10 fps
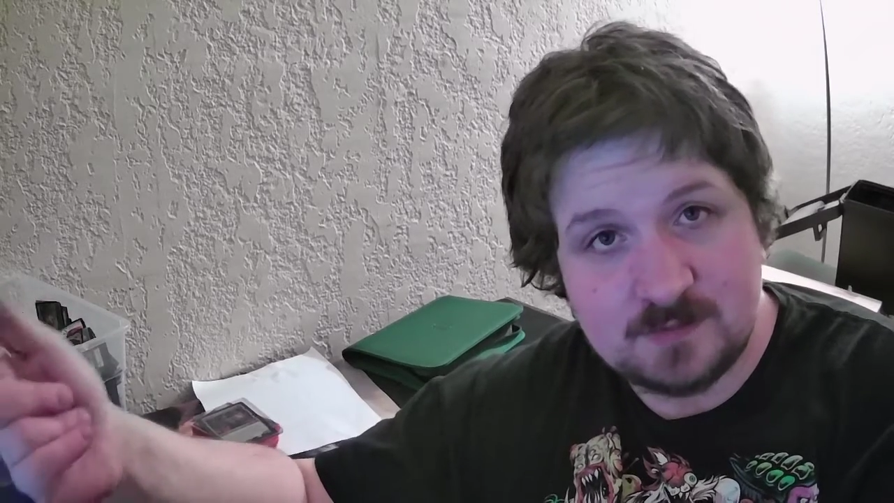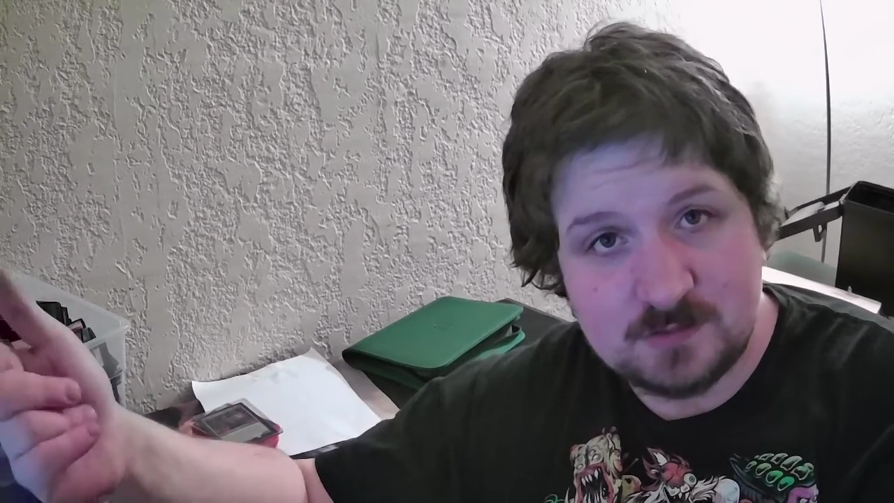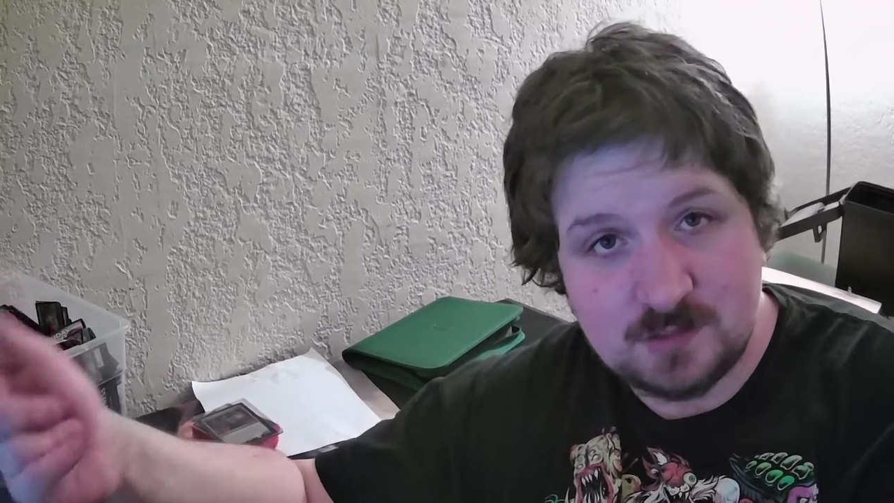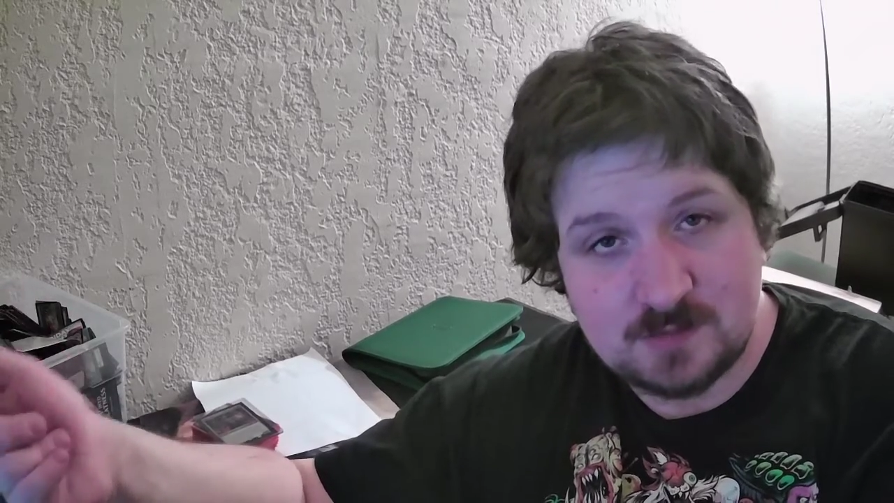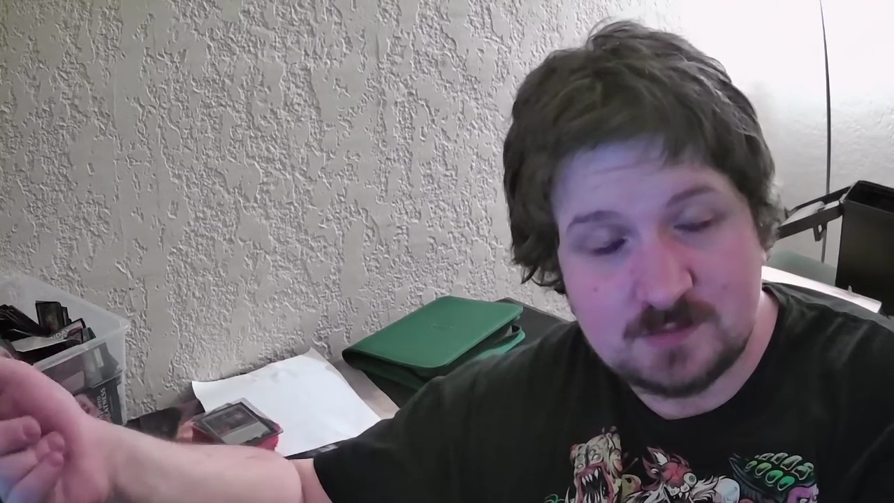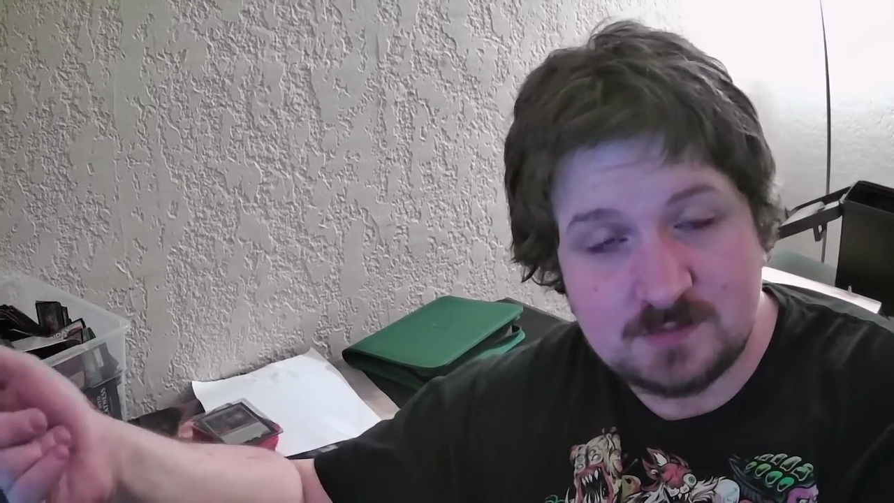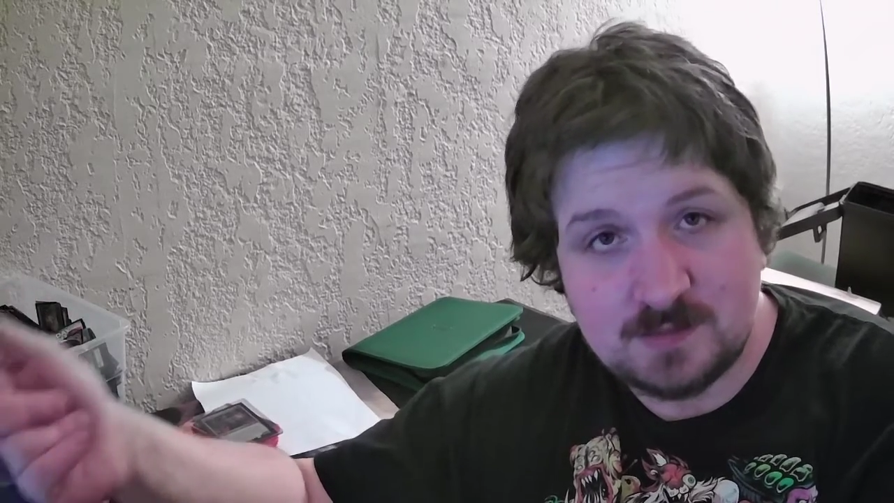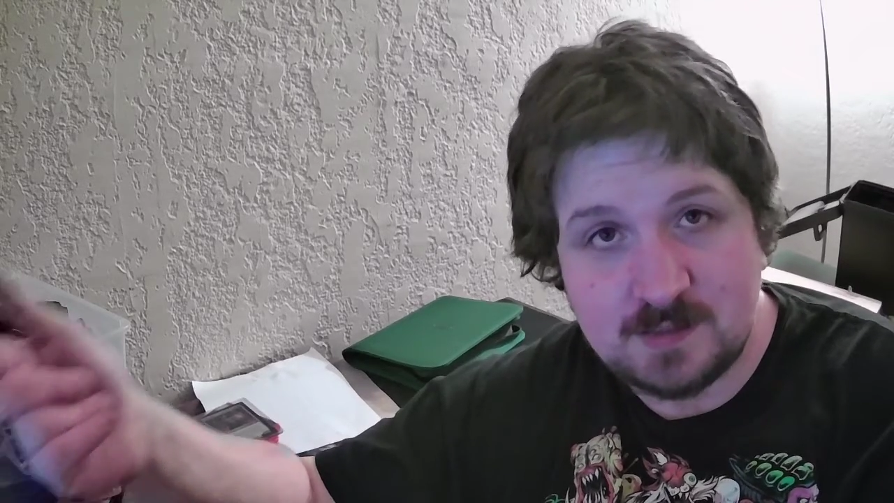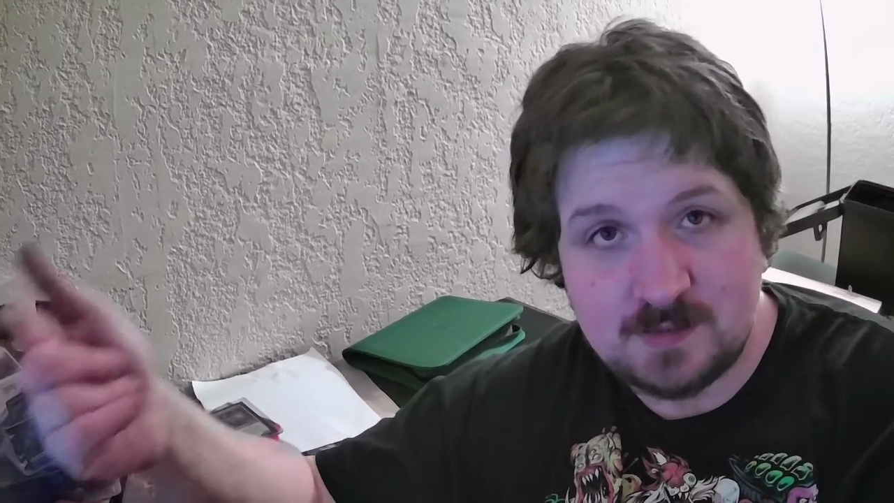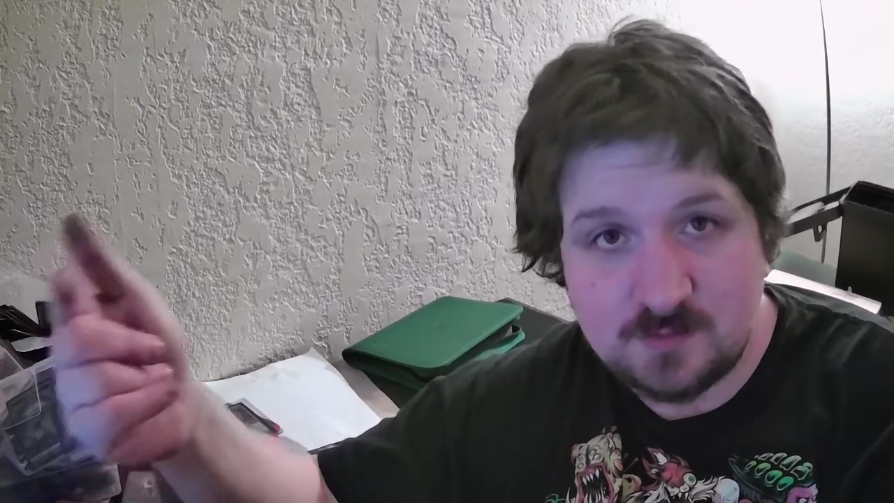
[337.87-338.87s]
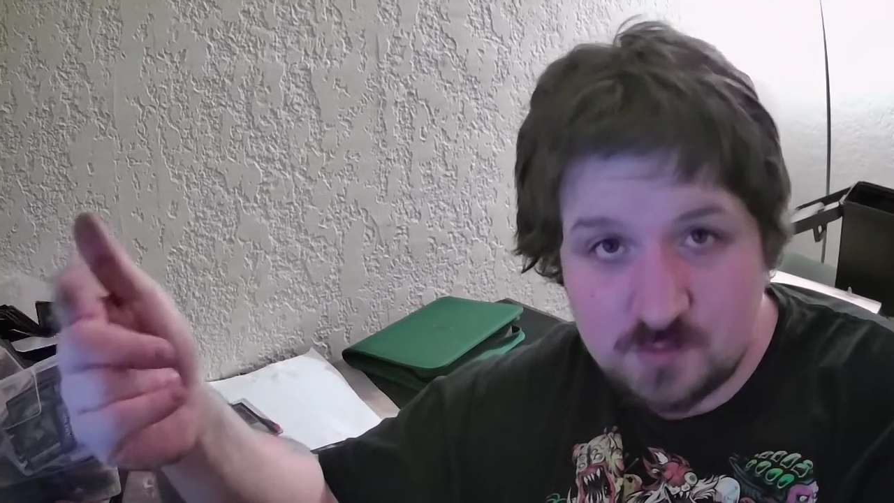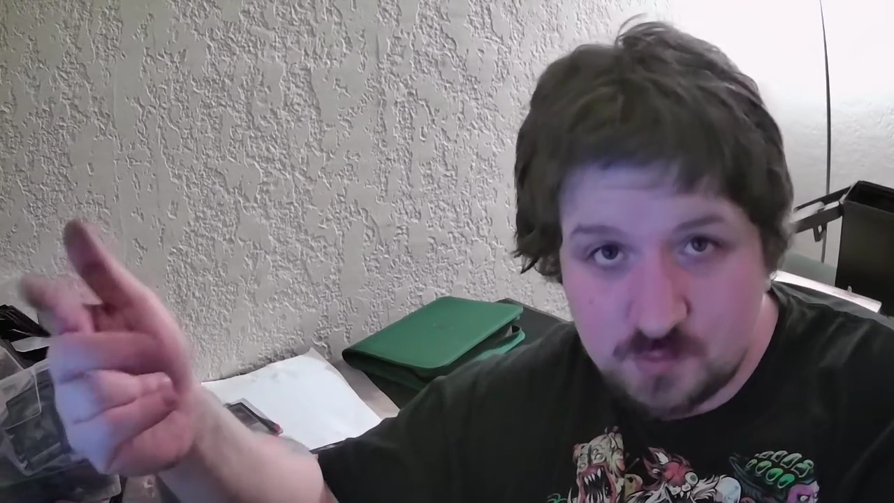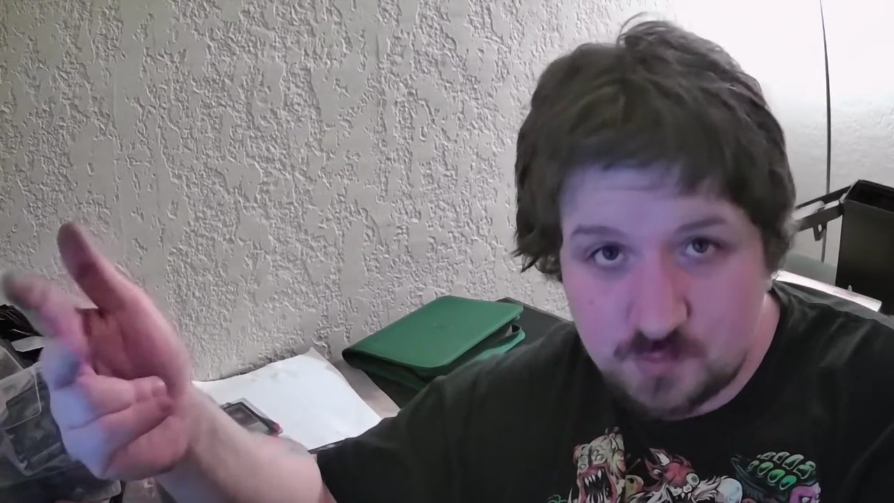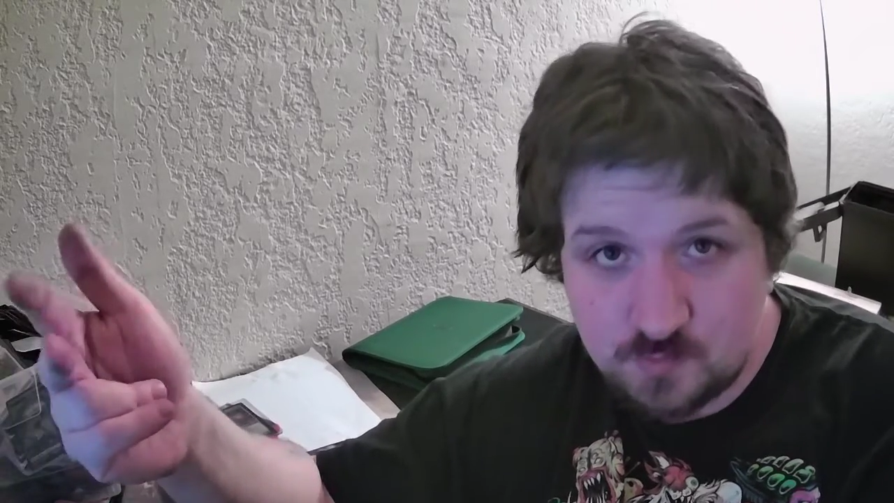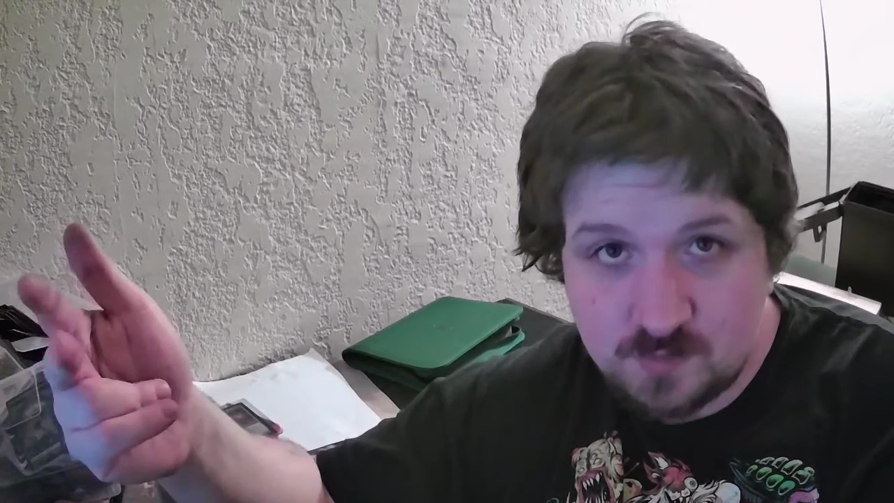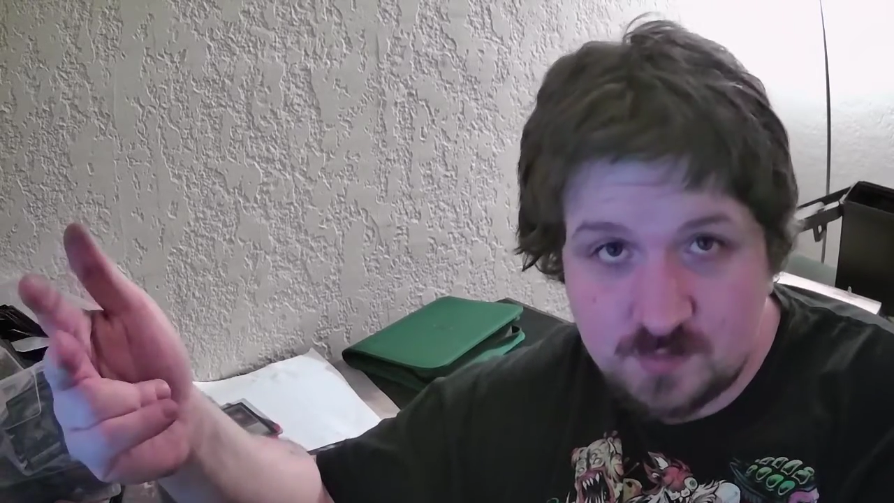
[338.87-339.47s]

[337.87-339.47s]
the Justice League 2.